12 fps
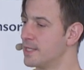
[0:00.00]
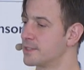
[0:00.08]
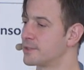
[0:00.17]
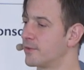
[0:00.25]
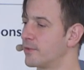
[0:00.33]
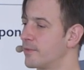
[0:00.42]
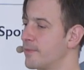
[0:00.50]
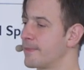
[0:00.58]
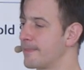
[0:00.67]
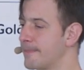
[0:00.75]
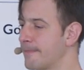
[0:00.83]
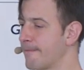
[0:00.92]
So,
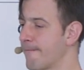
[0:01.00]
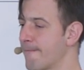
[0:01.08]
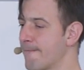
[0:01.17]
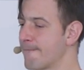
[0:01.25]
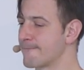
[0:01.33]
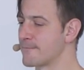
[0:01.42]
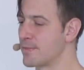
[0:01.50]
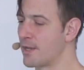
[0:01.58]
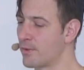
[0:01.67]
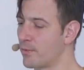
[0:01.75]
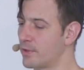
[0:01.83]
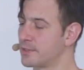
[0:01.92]
in
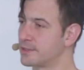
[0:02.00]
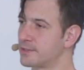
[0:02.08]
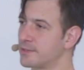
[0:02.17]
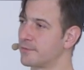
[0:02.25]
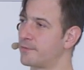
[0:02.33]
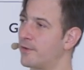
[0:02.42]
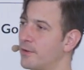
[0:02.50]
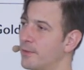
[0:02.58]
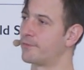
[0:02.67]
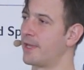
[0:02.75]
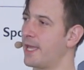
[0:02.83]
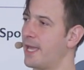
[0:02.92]
other words, it's a form
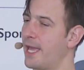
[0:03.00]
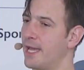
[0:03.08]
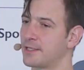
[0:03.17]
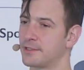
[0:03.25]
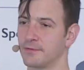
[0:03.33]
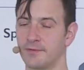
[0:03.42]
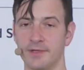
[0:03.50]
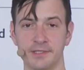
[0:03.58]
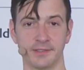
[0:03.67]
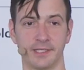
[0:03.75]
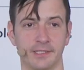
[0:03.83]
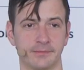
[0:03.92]
of active
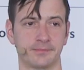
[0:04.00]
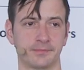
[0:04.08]
listening.